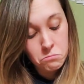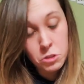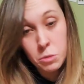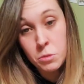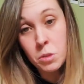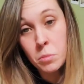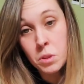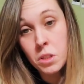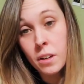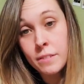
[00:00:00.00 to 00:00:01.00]
Seems simple
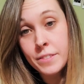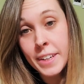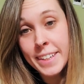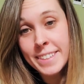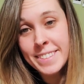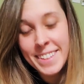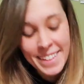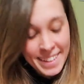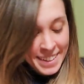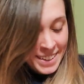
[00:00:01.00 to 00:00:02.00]
enough, right?
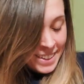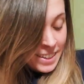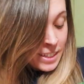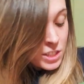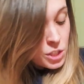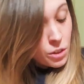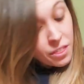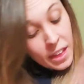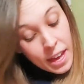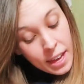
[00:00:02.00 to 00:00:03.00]
So
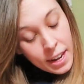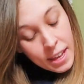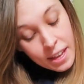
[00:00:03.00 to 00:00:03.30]
then,